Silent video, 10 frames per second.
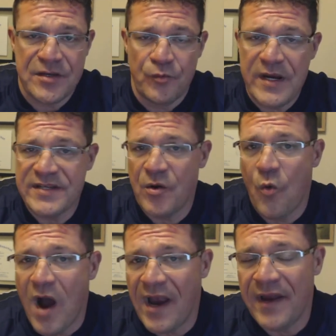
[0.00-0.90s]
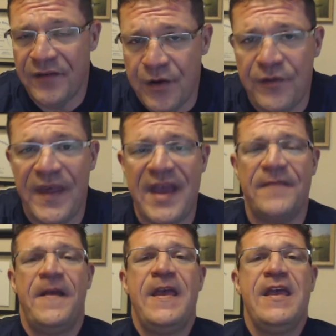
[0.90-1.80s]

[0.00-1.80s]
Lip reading: The reason why I do that